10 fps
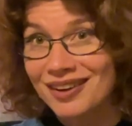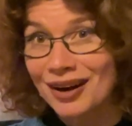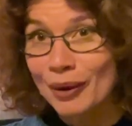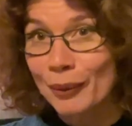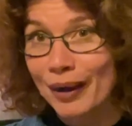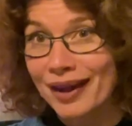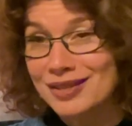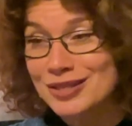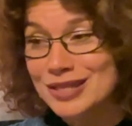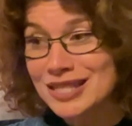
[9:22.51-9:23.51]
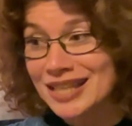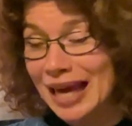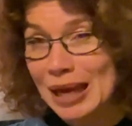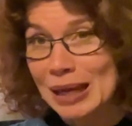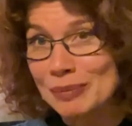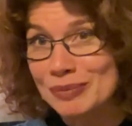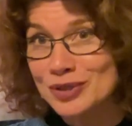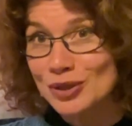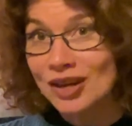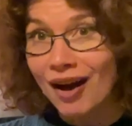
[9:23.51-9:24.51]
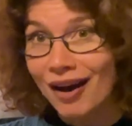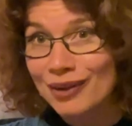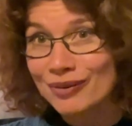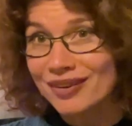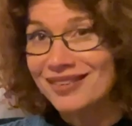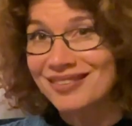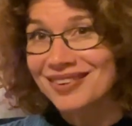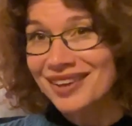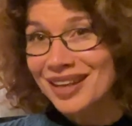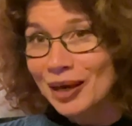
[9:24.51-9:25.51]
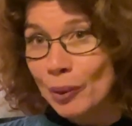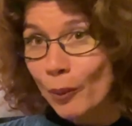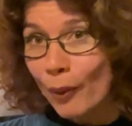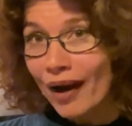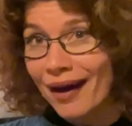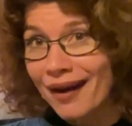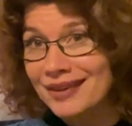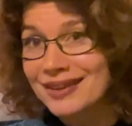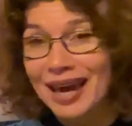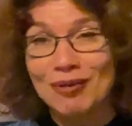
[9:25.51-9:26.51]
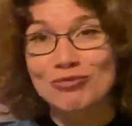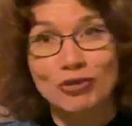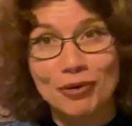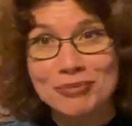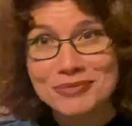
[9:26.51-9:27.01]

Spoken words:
how it came to life and where it came from.